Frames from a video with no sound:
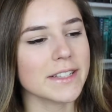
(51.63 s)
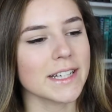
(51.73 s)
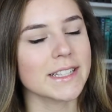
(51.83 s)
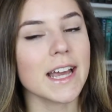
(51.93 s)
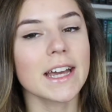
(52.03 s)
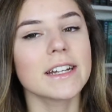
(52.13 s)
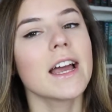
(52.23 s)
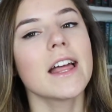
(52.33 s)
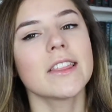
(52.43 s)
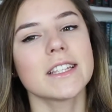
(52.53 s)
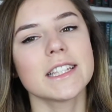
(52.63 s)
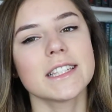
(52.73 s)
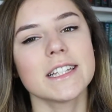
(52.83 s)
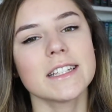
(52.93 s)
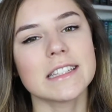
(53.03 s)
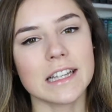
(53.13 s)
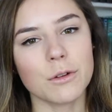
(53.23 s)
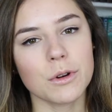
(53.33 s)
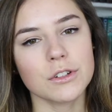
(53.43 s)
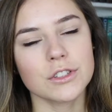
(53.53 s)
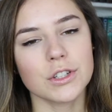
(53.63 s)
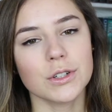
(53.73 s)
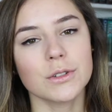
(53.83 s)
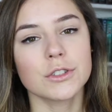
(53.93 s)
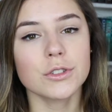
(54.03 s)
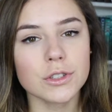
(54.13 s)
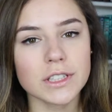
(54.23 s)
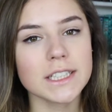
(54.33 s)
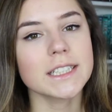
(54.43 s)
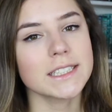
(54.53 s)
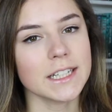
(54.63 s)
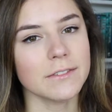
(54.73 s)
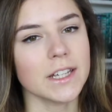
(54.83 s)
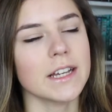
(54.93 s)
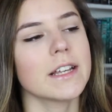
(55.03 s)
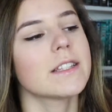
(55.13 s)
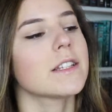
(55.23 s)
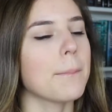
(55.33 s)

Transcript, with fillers: As I said, this is the sequel to Truly Devious.